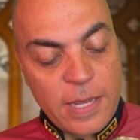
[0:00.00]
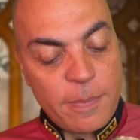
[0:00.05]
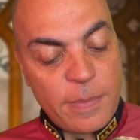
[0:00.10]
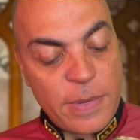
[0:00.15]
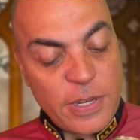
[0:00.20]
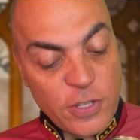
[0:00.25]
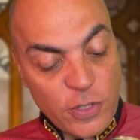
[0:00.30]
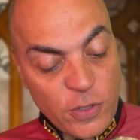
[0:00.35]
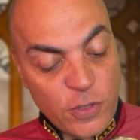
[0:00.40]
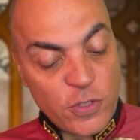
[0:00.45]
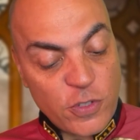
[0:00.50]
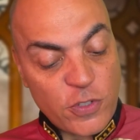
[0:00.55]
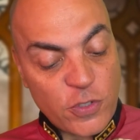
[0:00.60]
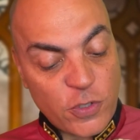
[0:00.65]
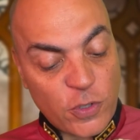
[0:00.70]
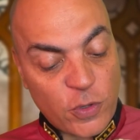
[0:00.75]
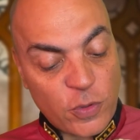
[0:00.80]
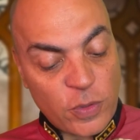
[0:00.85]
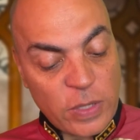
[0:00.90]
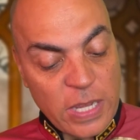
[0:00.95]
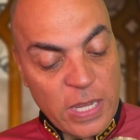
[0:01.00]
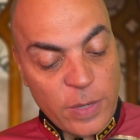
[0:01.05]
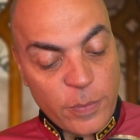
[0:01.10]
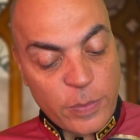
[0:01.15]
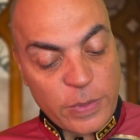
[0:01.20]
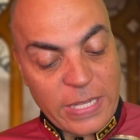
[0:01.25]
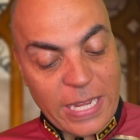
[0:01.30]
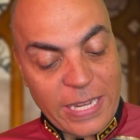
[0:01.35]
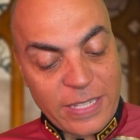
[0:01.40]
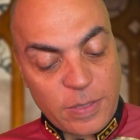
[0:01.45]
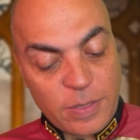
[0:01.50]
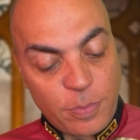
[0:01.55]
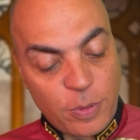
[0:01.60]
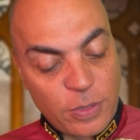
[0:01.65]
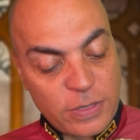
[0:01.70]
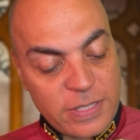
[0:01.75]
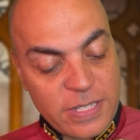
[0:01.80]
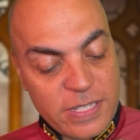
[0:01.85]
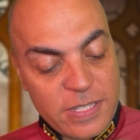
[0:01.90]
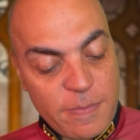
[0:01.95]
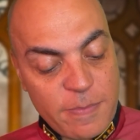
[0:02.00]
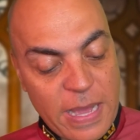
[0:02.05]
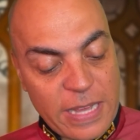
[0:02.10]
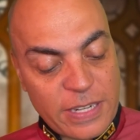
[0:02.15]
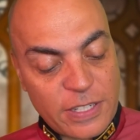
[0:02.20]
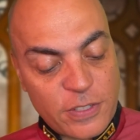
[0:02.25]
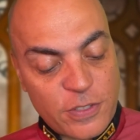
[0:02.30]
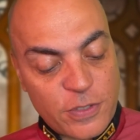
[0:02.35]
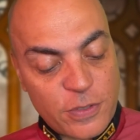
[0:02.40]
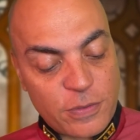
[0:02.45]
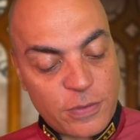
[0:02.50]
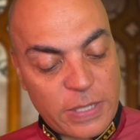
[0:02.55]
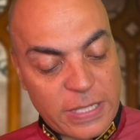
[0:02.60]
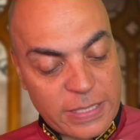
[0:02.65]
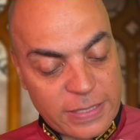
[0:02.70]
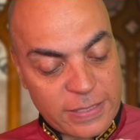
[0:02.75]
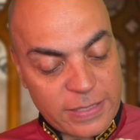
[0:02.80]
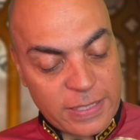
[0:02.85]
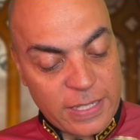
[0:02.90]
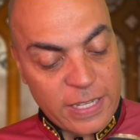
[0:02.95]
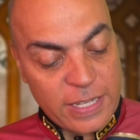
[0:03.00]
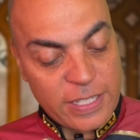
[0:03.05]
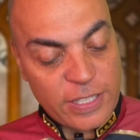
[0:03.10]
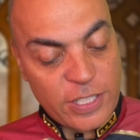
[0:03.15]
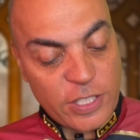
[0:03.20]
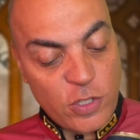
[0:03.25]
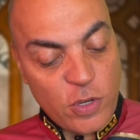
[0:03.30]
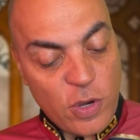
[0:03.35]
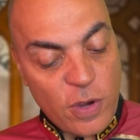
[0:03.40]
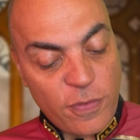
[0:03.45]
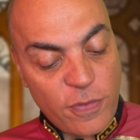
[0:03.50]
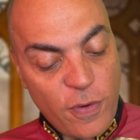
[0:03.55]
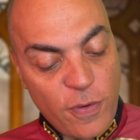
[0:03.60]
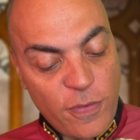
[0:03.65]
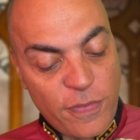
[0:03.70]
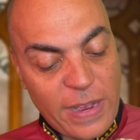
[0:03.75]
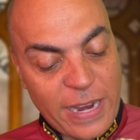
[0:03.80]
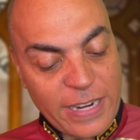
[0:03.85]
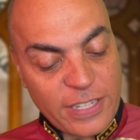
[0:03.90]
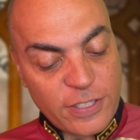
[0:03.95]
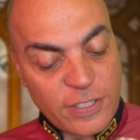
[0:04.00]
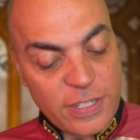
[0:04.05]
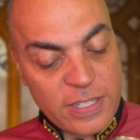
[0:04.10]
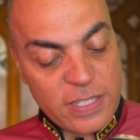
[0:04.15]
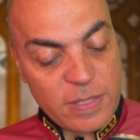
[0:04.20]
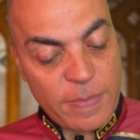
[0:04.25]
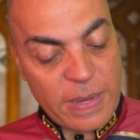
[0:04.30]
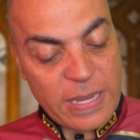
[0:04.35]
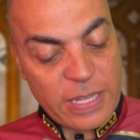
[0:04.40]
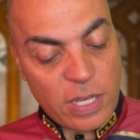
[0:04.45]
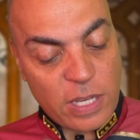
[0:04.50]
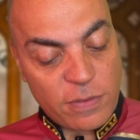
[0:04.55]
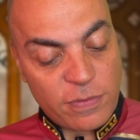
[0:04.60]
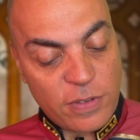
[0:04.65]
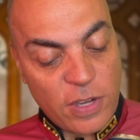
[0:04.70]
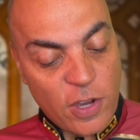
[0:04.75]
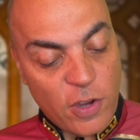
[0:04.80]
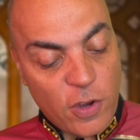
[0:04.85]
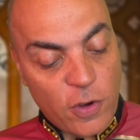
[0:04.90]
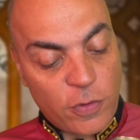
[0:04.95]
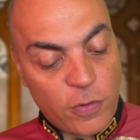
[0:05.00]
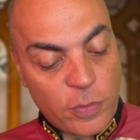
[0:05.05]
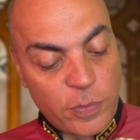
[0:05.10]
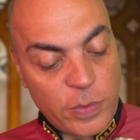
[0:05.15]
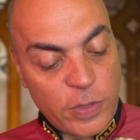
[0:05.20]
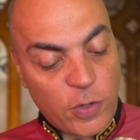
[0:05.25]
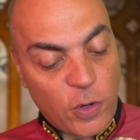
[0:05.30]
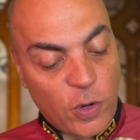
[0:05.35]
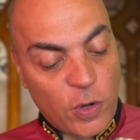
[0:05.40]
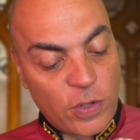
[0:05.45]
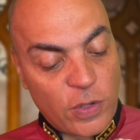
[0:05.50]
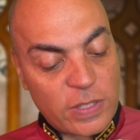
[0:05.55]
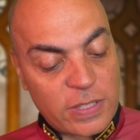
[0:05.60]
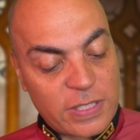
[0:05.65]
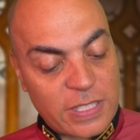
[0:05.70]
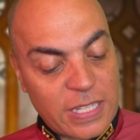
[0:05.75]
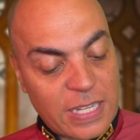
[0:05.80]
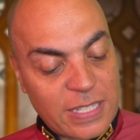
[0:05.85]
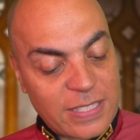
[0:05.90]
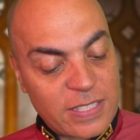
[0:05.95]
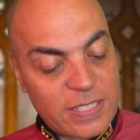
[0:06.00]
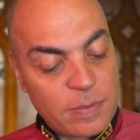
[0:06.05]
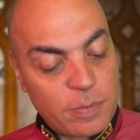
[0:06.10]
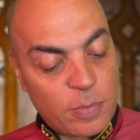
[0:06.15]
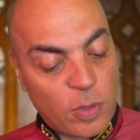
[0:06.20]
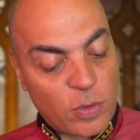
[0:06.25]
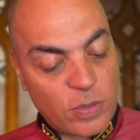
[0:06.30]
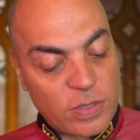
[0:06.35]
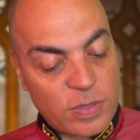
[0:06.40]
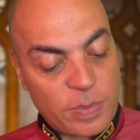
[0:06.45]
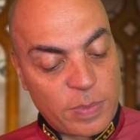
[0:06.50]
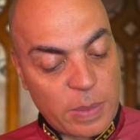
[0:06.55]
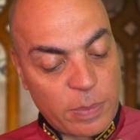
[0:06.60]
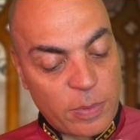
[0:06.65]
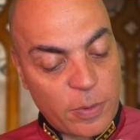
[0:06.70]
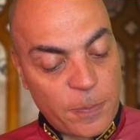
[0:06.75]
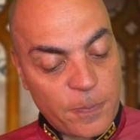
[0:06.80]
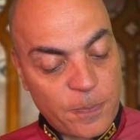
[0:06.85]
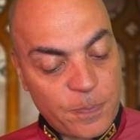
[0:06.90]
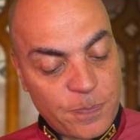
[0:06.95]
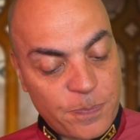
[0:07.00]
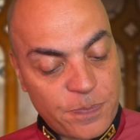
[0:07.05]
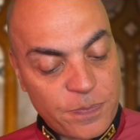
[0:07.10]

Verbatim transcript: Mission Control would like to put this matter to rest. The UFO faction is made up of what we call the nuts and bolts people.